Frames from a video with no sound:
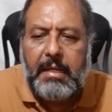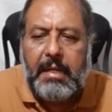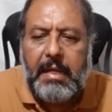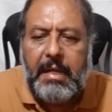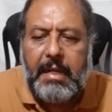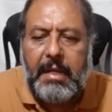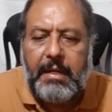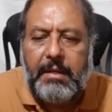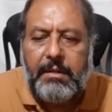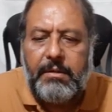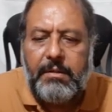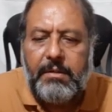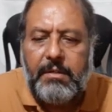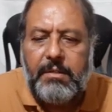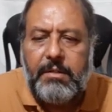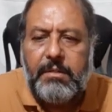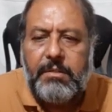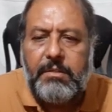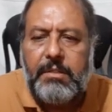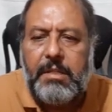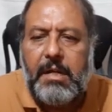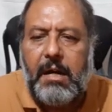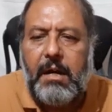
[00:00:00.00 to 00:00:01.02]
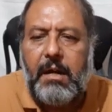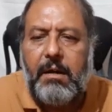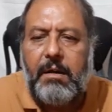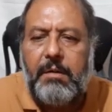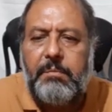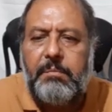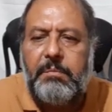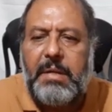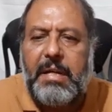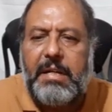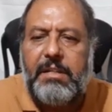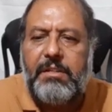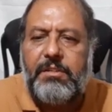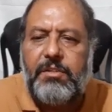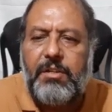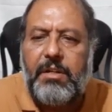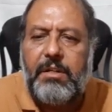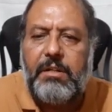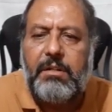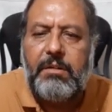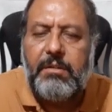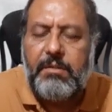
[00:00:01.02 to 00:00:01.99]
and the
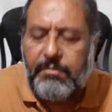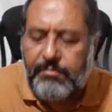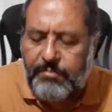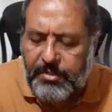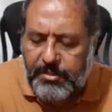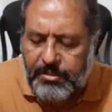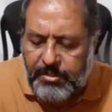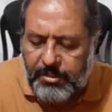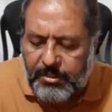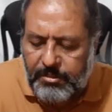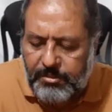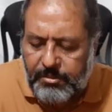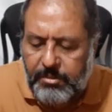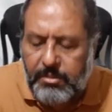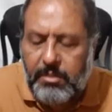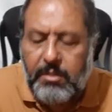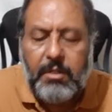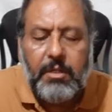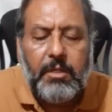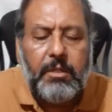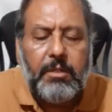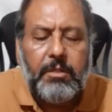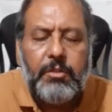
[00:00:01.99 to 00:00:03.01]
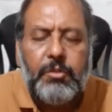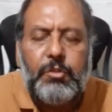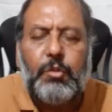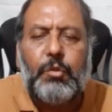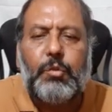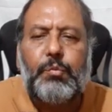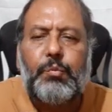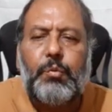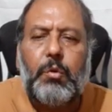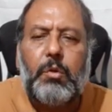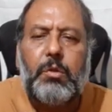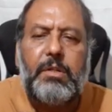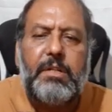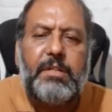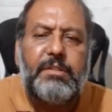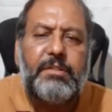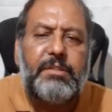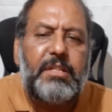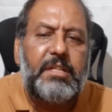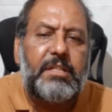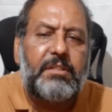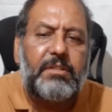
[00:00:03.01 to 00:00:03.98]
medicine which is useful
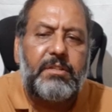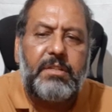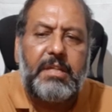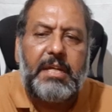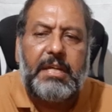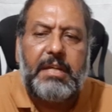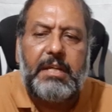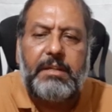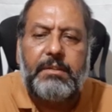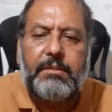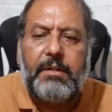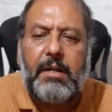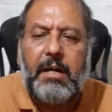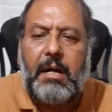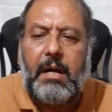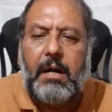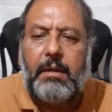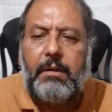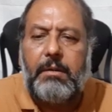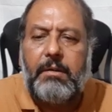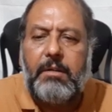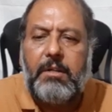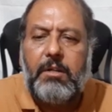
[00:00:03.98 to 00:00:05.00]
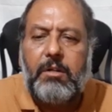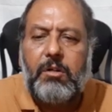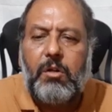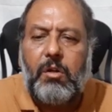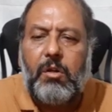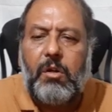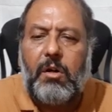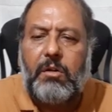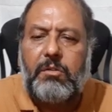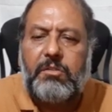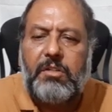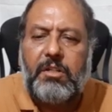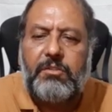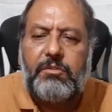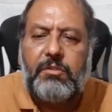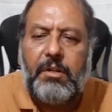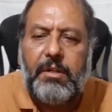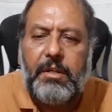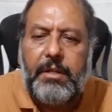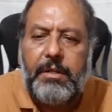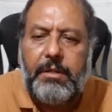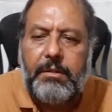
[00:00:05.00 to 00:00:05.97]
in this case are
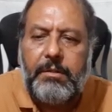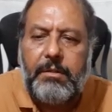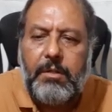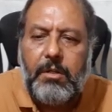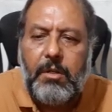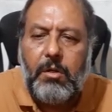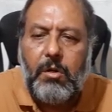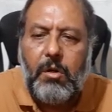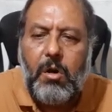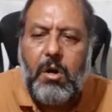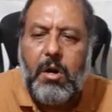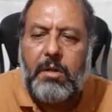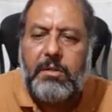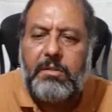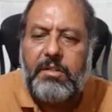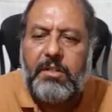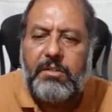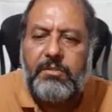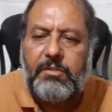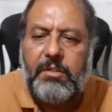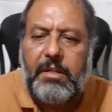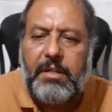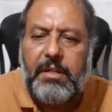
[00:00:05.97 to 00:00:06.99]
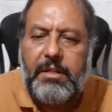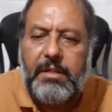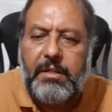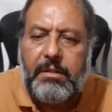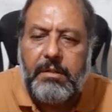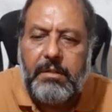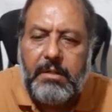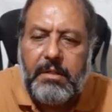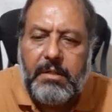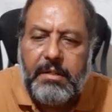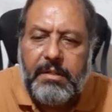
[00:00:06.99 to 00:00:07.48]
cloxacillin, oxacillin,